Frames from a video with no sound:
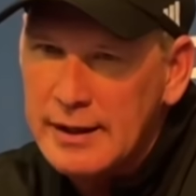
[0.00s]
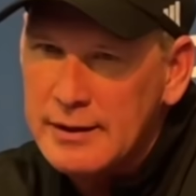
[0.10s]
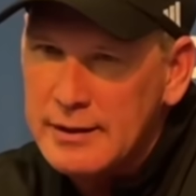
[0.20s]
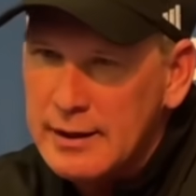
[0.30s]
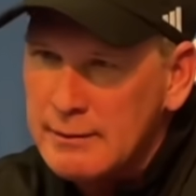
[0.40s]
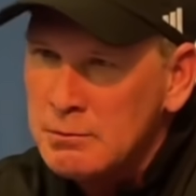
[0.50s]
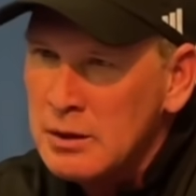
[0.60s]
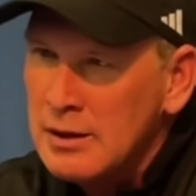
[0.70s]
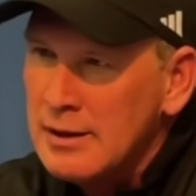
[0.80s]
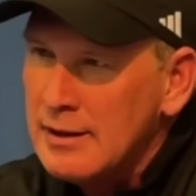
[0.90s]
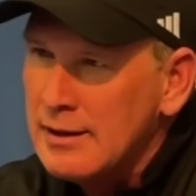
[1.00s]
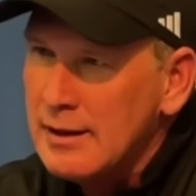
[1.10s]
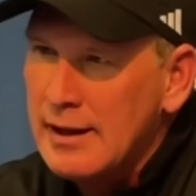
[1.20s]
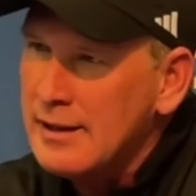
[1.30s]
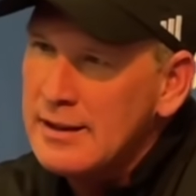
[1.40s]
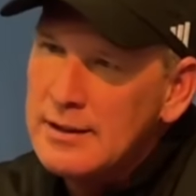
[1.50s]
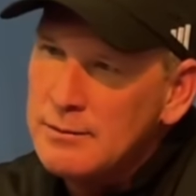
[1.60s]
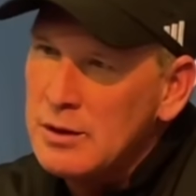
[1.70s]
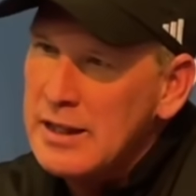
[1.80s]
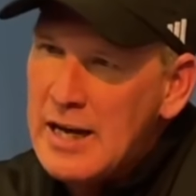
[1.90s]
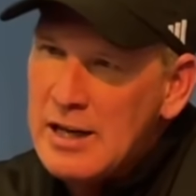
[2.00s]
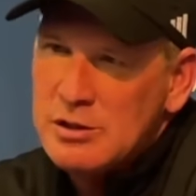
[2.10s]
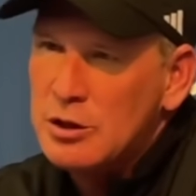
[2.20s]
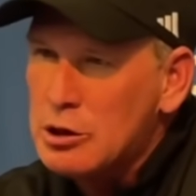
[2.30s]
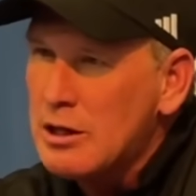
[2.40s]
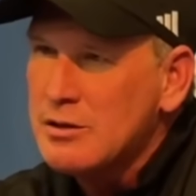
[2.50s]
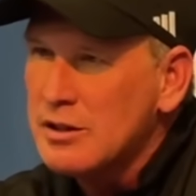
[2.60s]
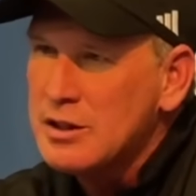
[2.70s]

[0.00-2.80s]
and again, he asked to talk to